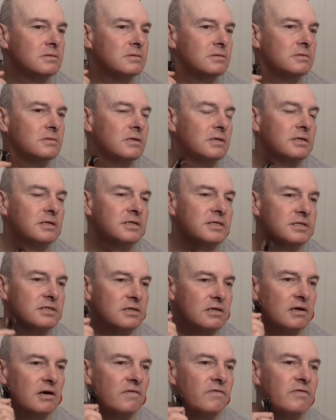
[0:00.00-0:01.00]
And I guess
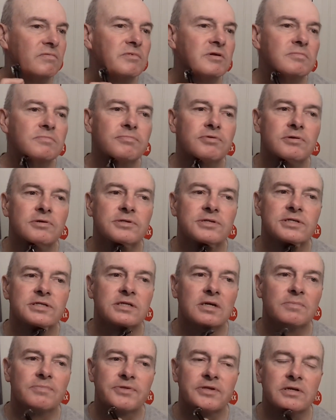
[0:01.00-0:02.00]
the government puts
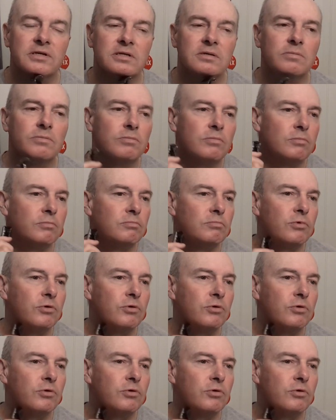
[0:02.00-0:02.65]
something in